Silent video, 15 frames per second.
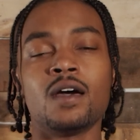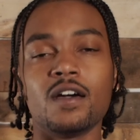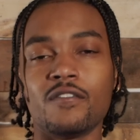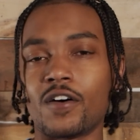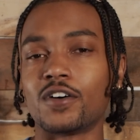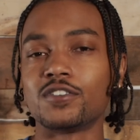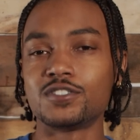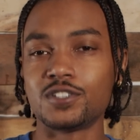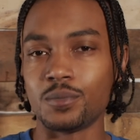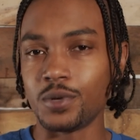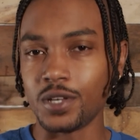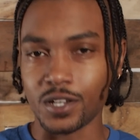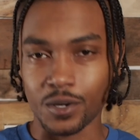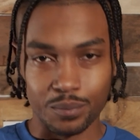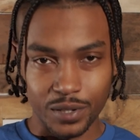If I was to
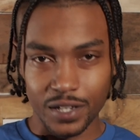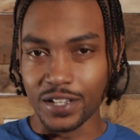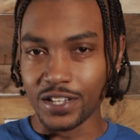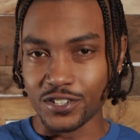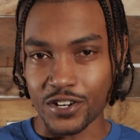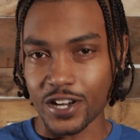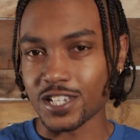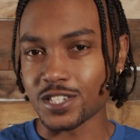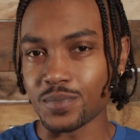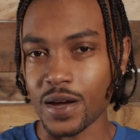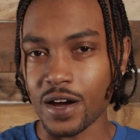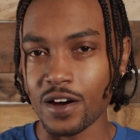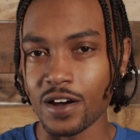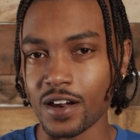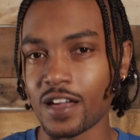be completely
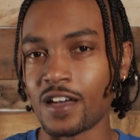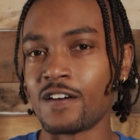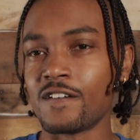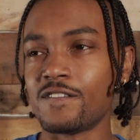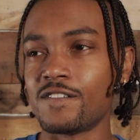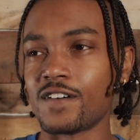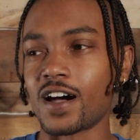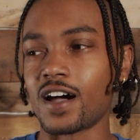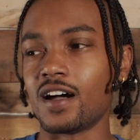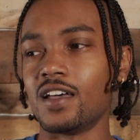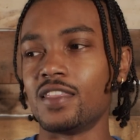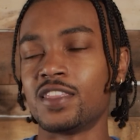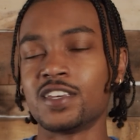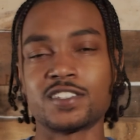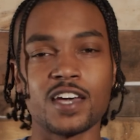transparent, if
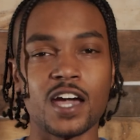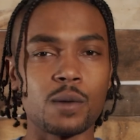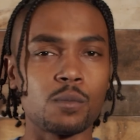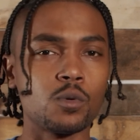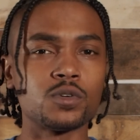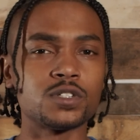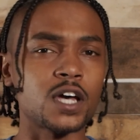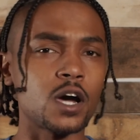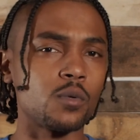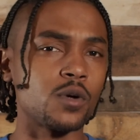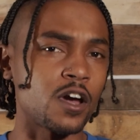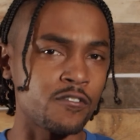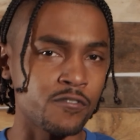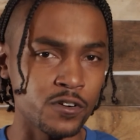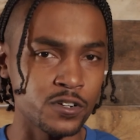this camera was out when
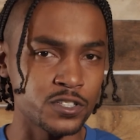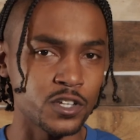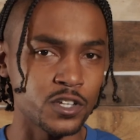I first